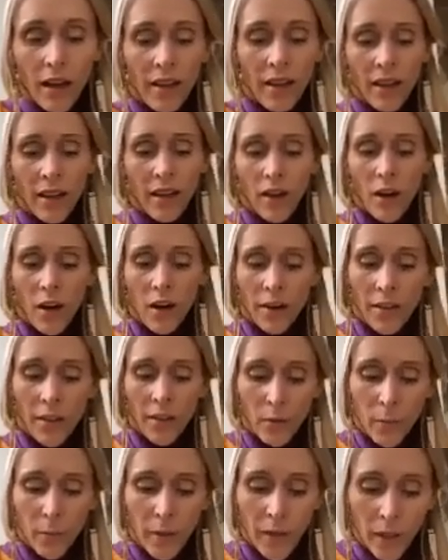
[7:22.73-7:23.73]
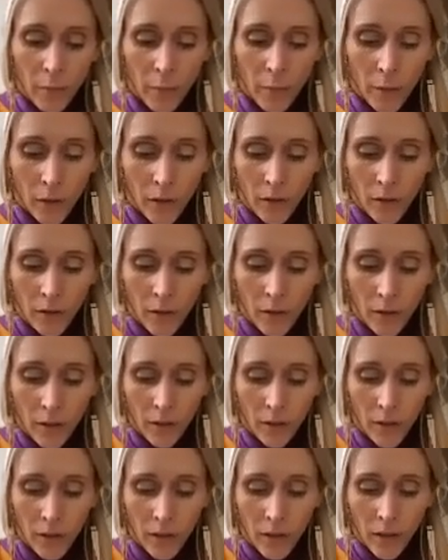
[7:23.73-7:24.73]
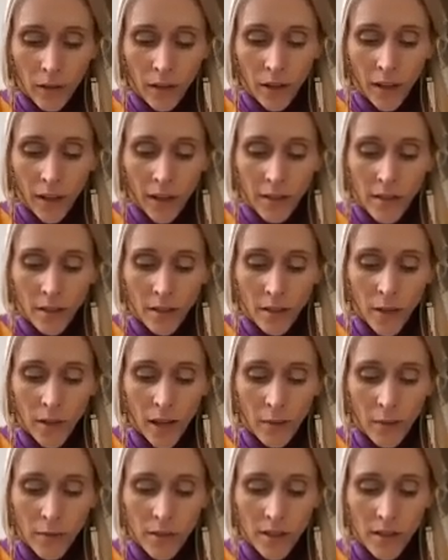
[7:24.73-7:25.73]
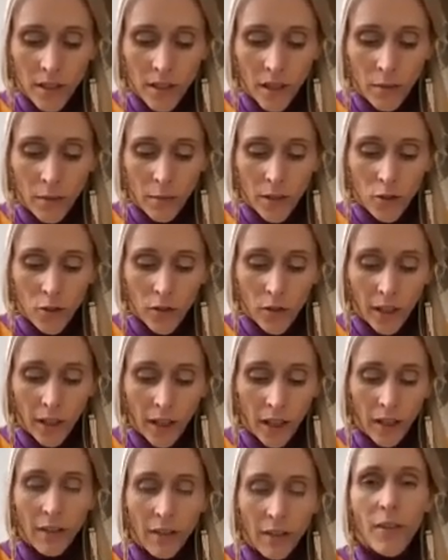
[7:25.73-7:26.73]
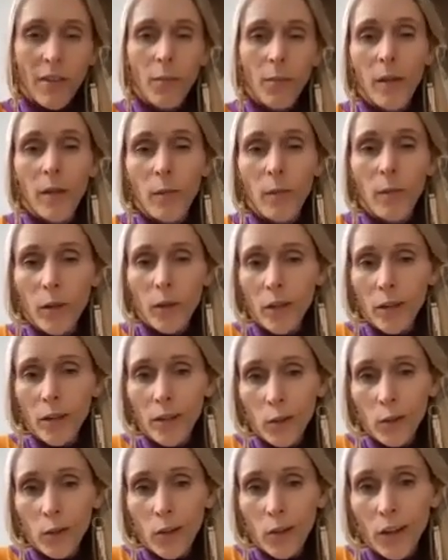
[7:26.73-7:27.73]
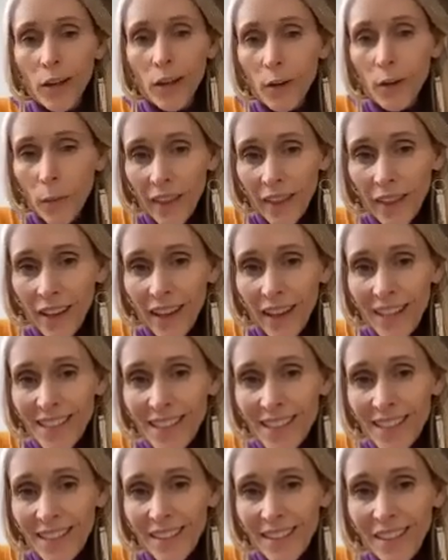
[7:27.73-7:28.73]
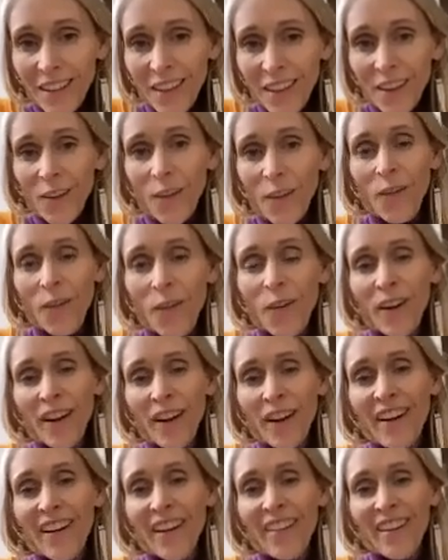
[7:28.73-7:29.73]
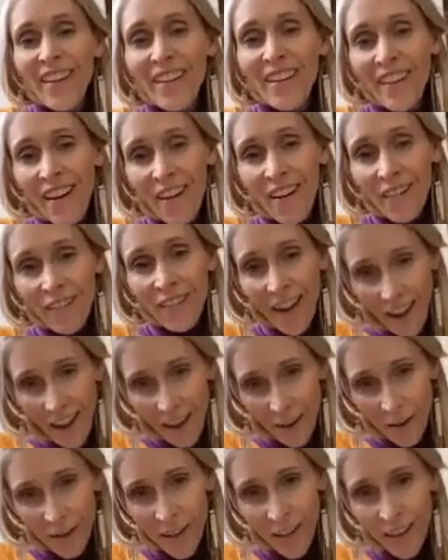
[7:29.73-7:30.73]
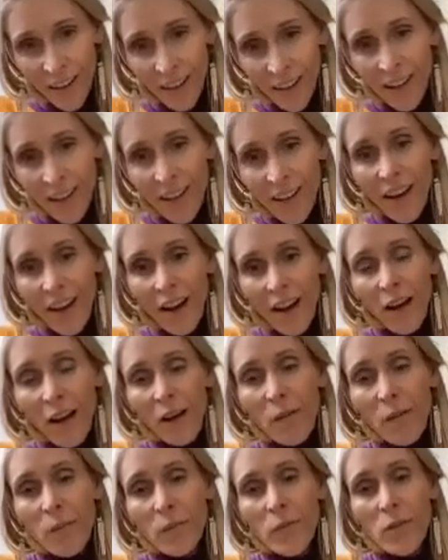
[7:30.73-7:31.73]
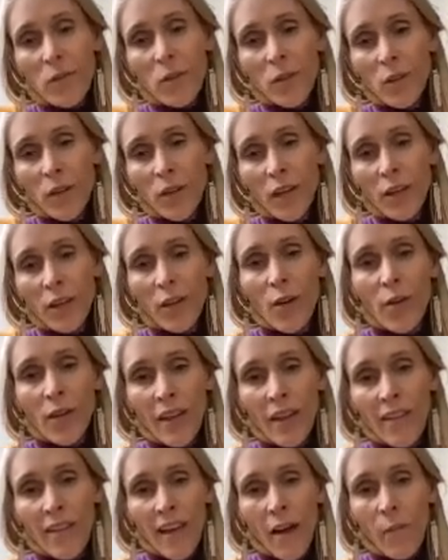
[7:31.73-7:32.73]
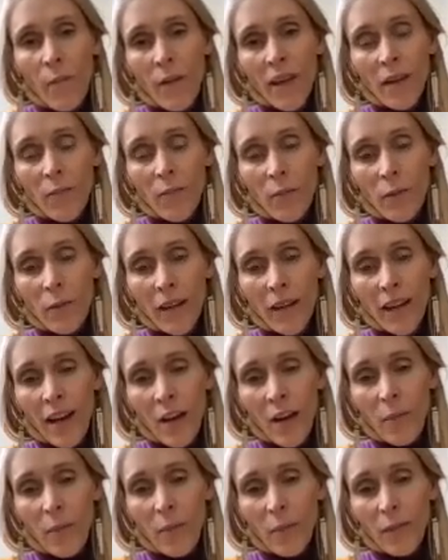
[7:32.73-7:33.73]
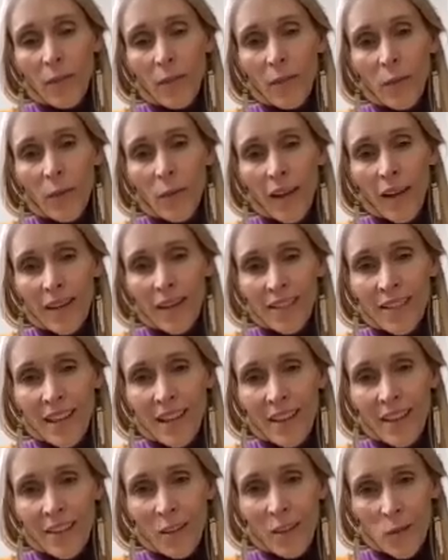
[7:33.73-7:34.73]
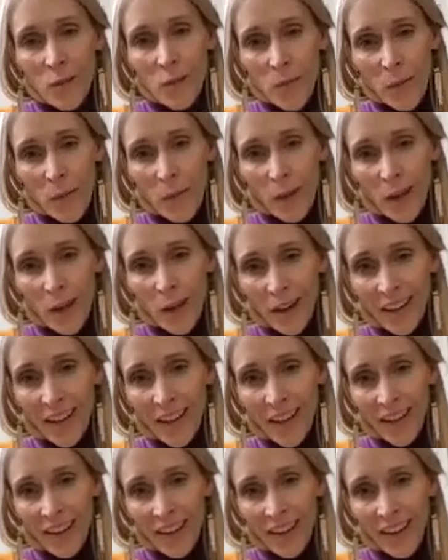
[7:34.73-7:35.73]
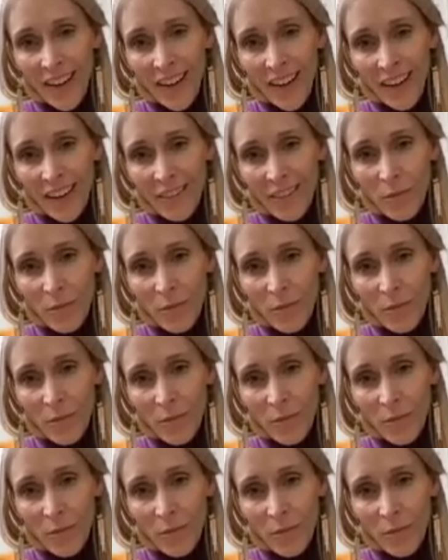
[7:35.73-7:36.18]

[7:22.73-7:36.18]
then are there people? And sometimes this can be tricky if the people are no longer with us or they're not around. So you can know that that might bring up the ways that those people aren't here and